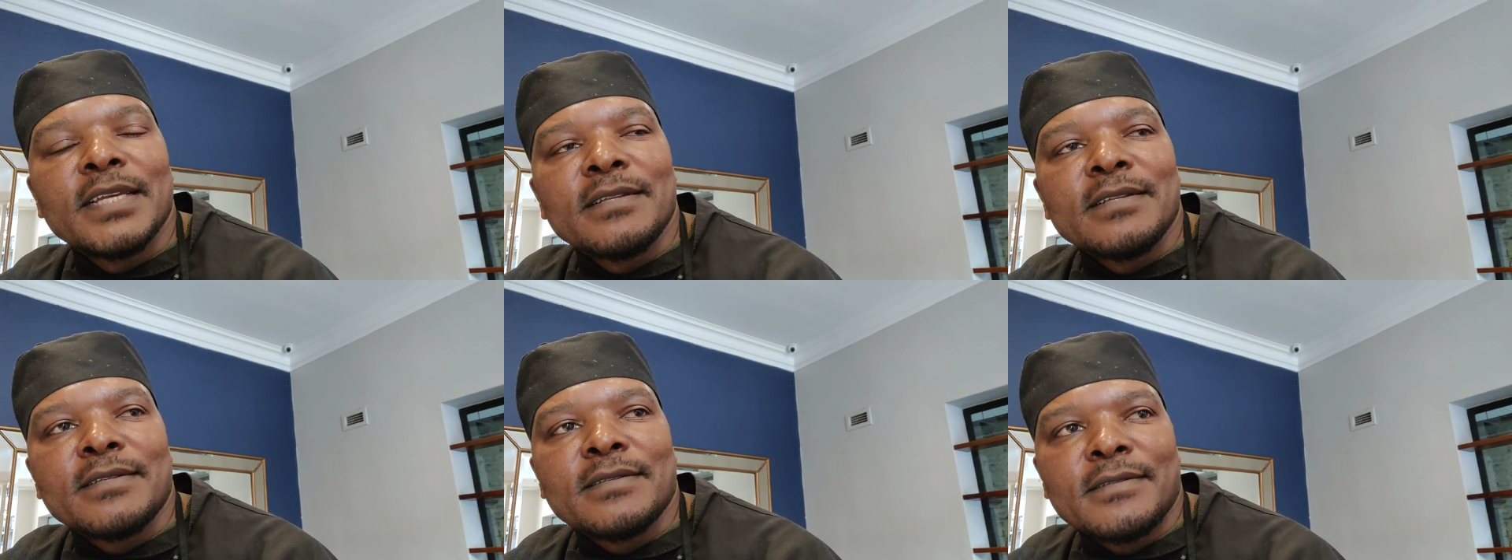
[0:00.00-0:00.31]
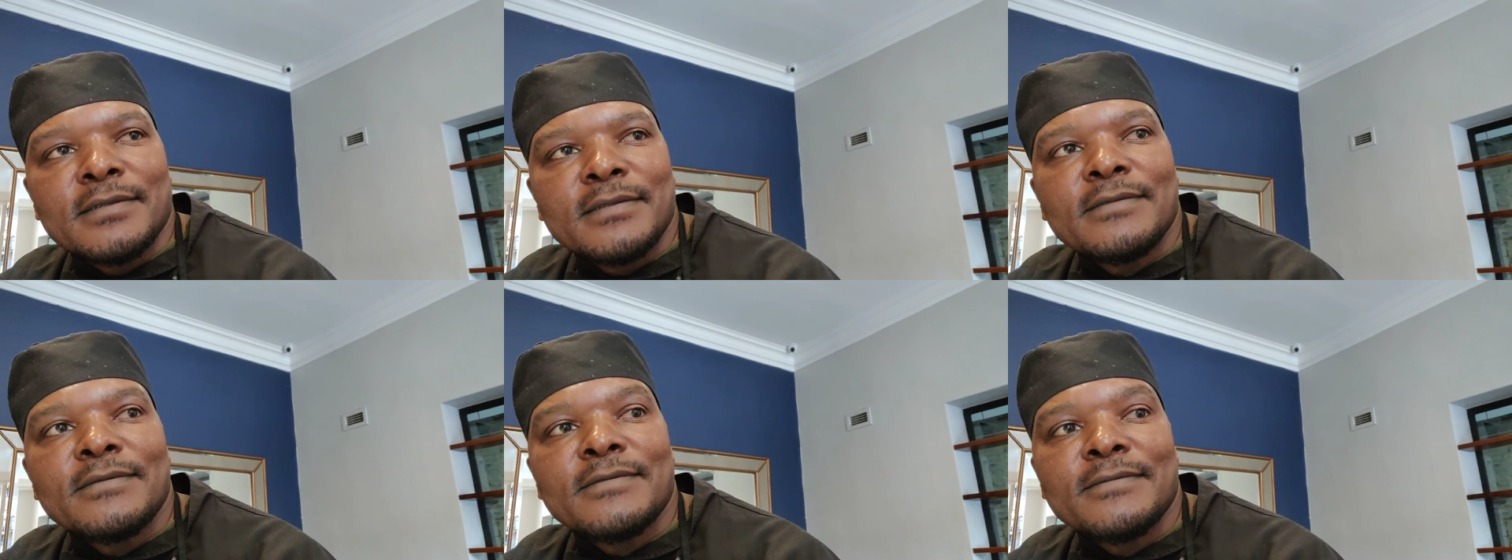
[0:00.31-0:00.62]
yes.
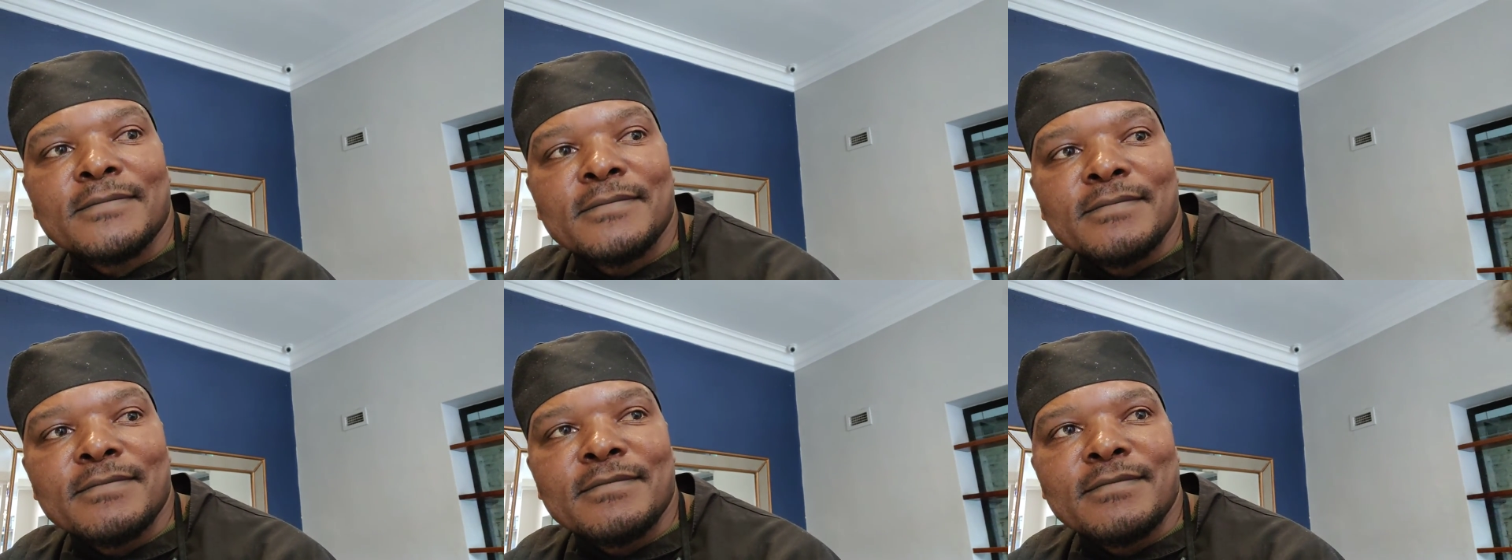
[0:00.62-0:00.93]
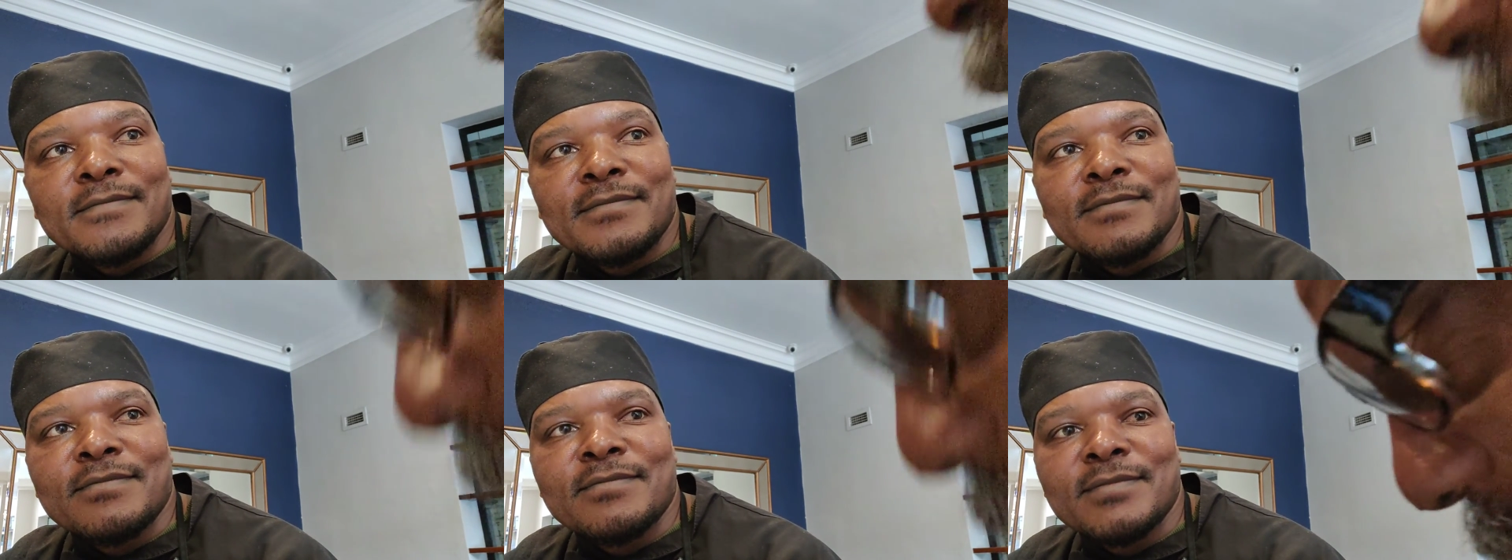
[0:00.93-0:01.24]
how does a chef
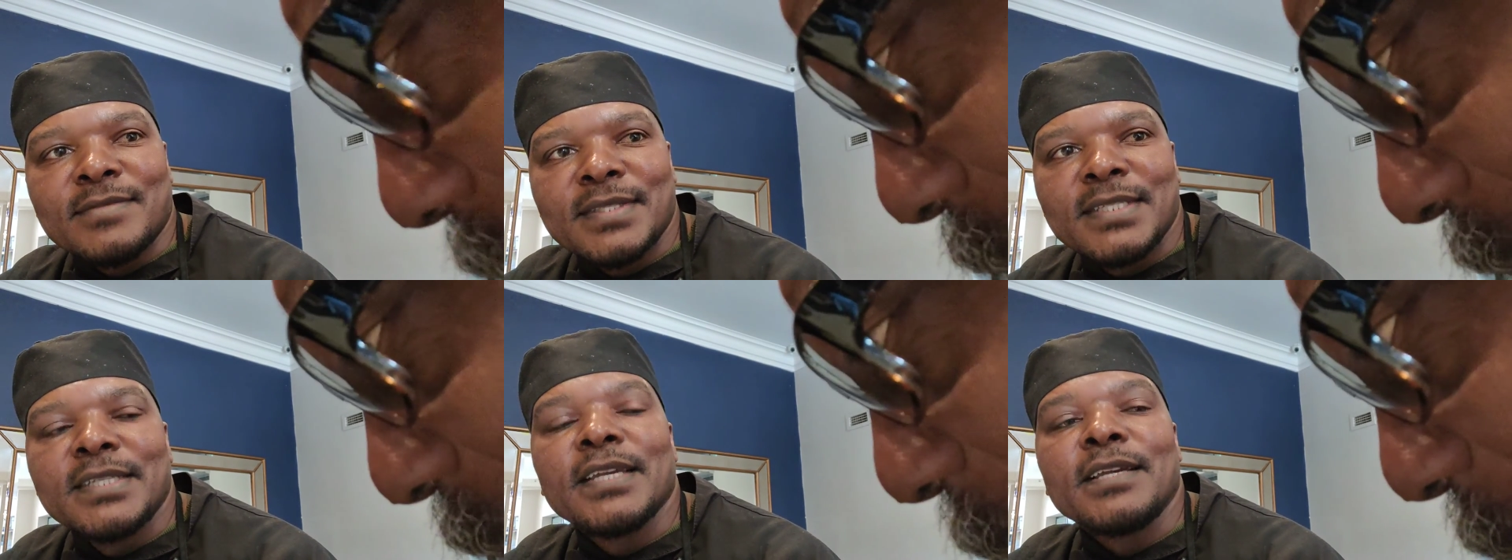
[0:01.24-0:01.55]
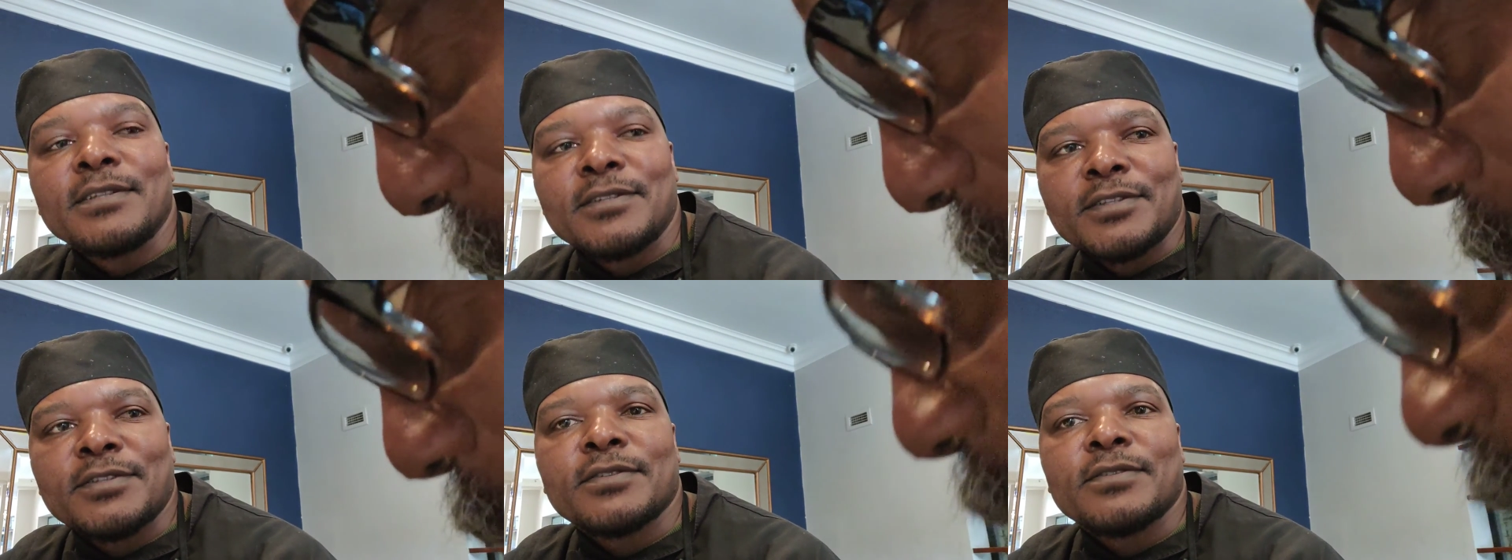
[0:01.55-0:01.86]
think.
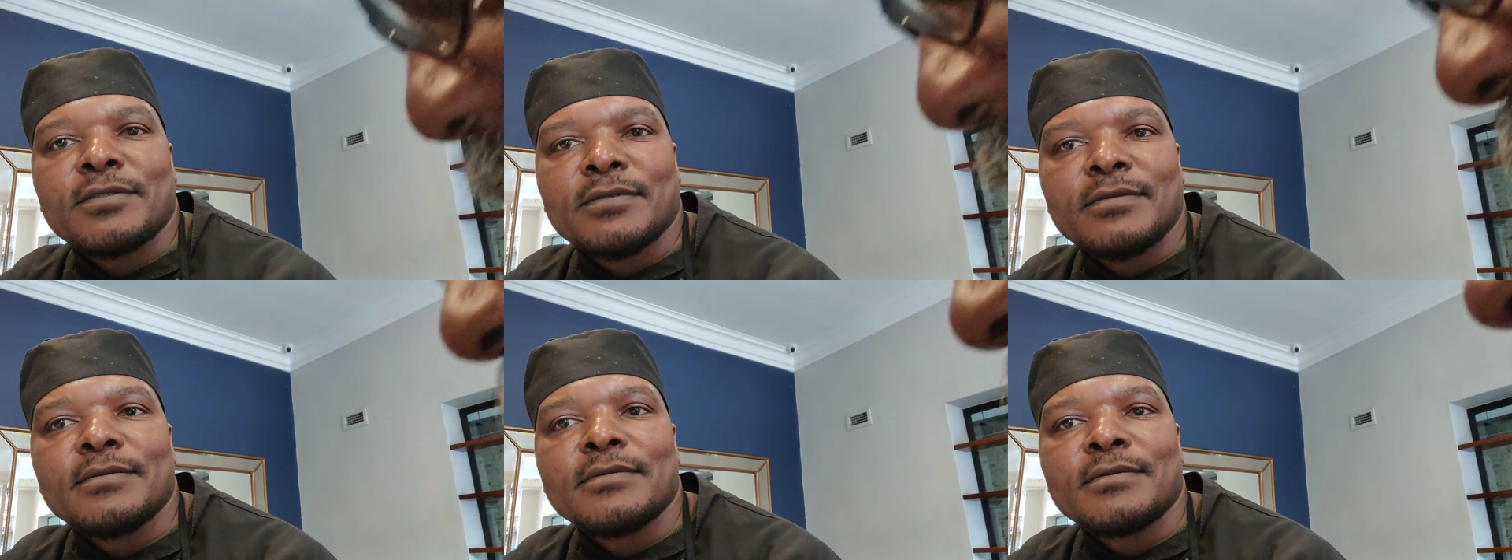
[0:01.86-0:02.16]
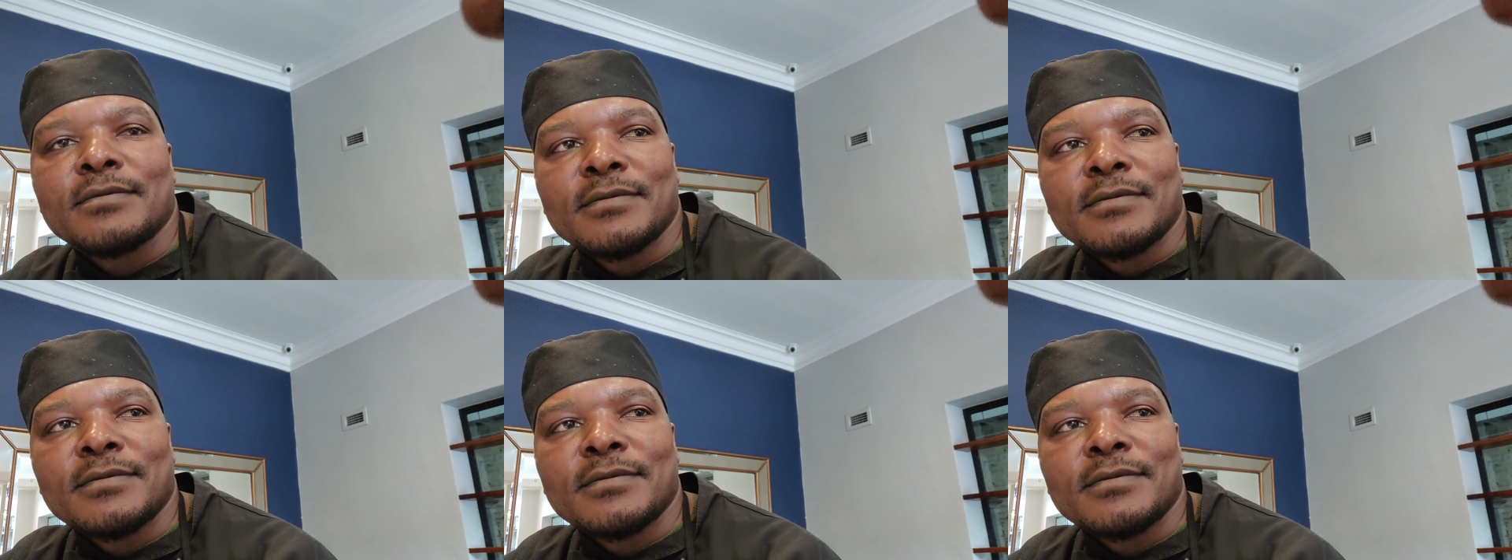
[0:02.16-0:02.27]
Yes. Or let